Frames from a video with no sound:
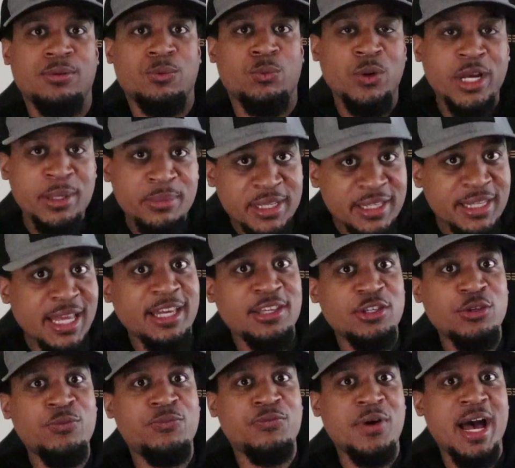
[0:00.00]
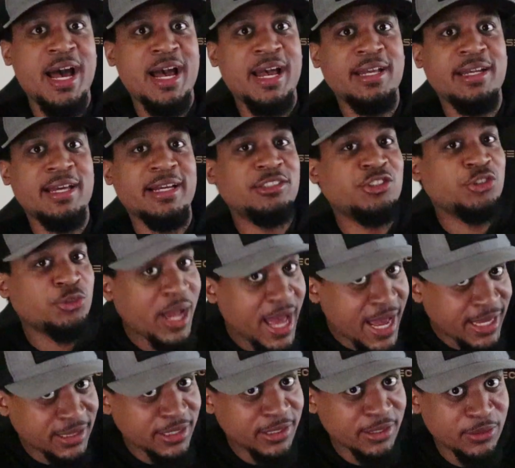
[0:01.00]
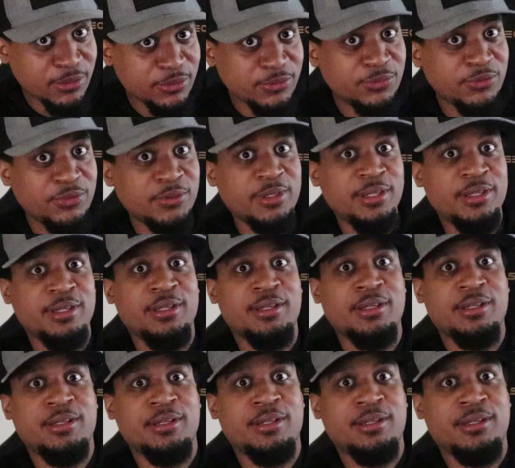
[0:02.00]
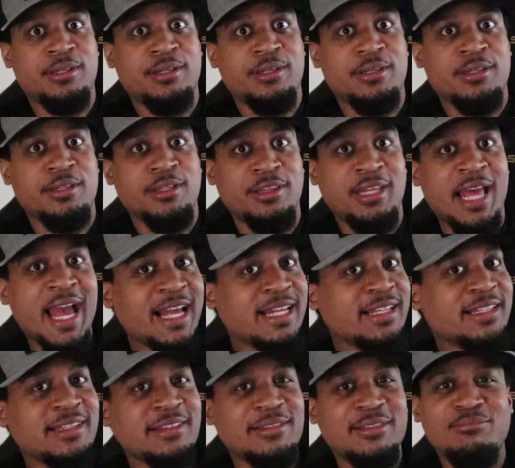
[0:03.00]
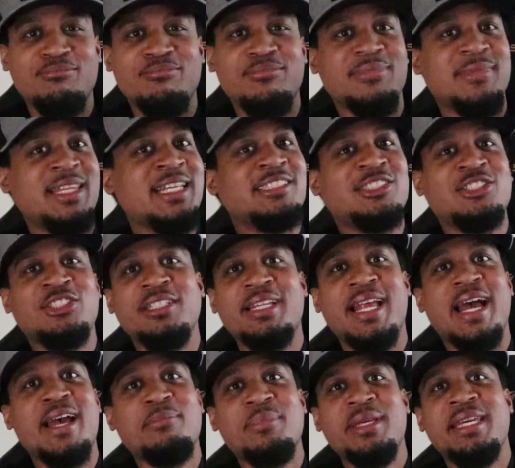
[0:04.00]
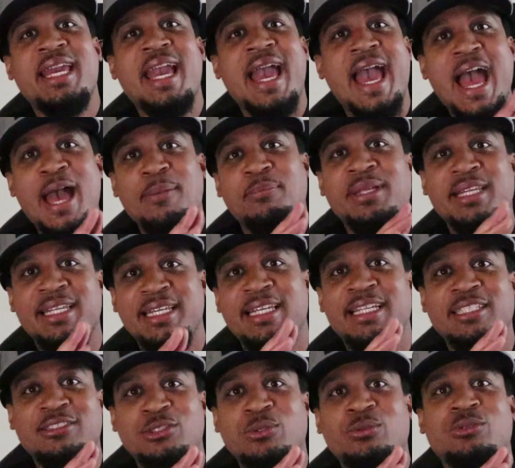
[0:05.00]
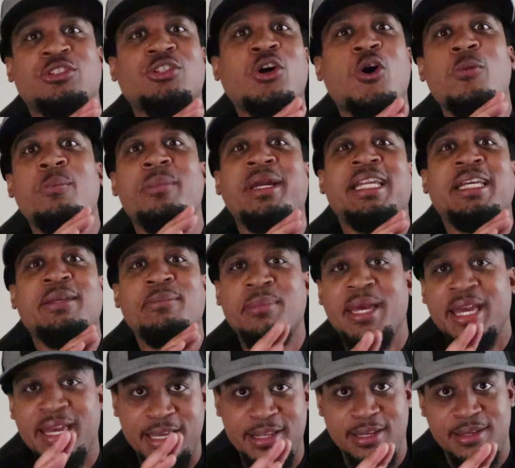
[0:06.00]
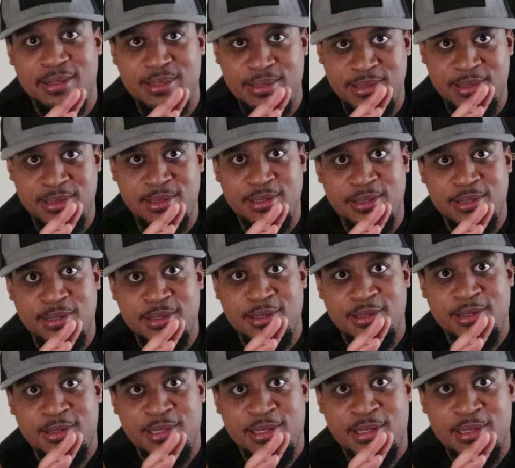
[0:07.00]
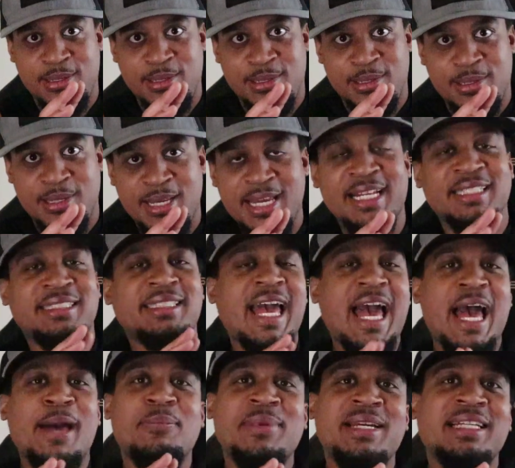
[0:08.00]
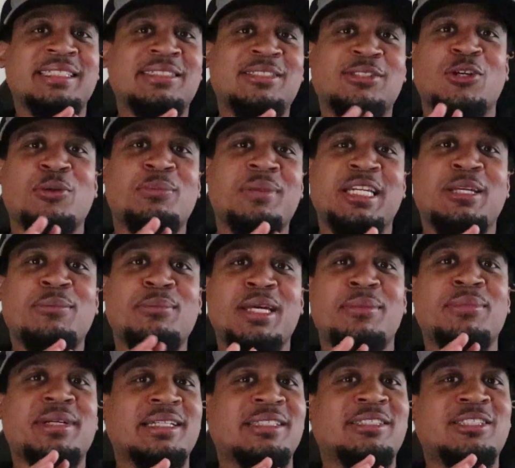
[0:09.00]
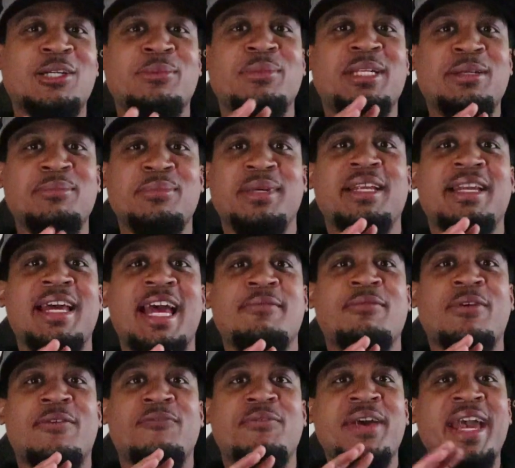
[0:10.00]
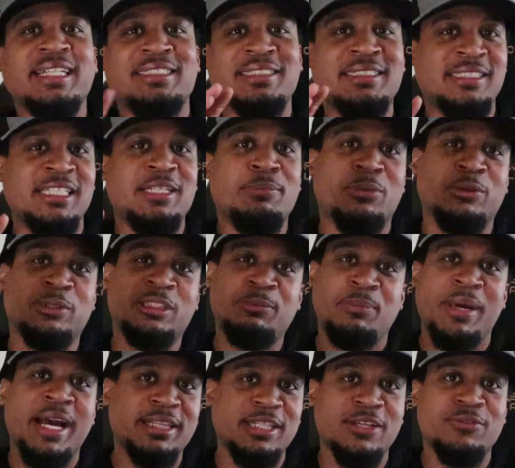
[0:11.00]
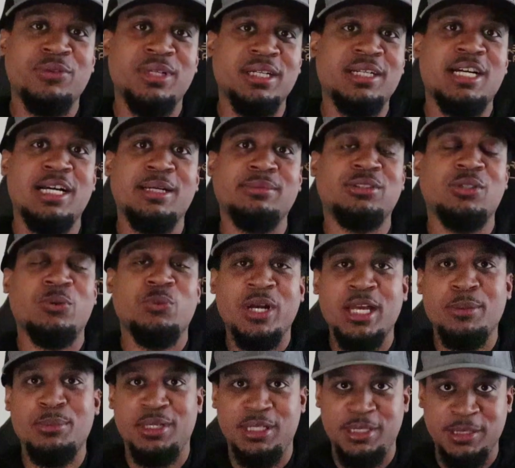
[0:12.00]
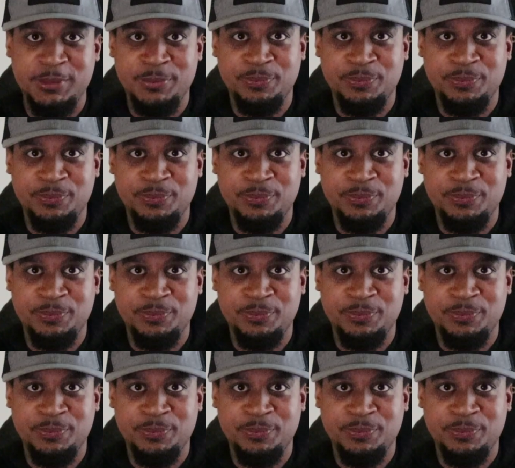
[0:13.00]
women that you find attractive, that this should not be happening to so many men. And it's happening to so many men because so many men have a fantasy perspective when it comes to women.